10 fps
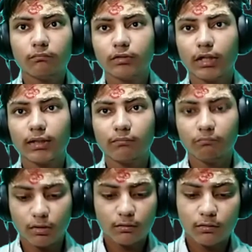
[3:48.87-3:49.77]

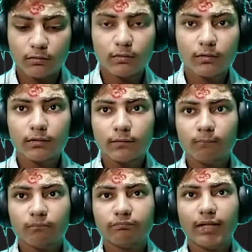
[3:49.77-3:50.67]
number,
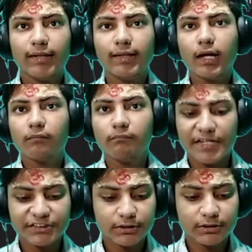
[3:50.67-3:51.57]
then the
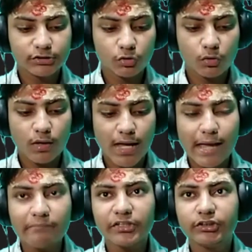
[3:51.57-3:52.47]
message, so
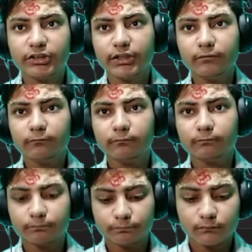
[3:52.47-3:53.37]
msg,
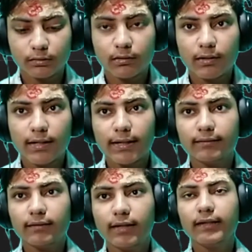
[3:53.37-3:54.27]
and
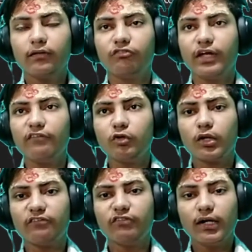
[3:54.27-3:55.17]
then we have to give
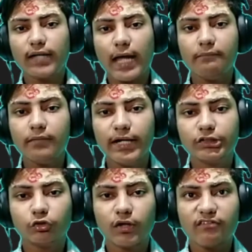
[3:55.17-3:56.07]
the time it
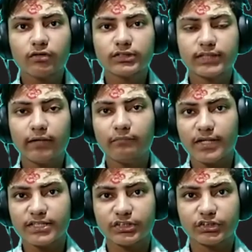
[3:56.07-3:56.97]
should have sent
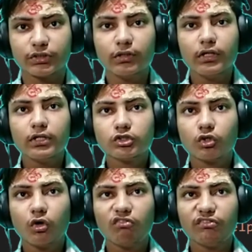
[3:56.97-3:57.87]
message. So
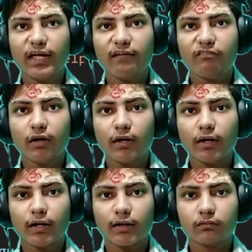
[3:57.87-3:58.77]
we have
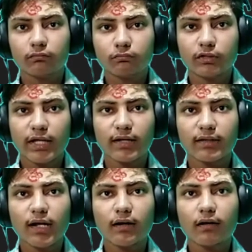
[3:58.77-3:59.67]
taken
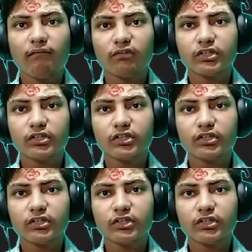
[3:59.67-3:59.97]
the hours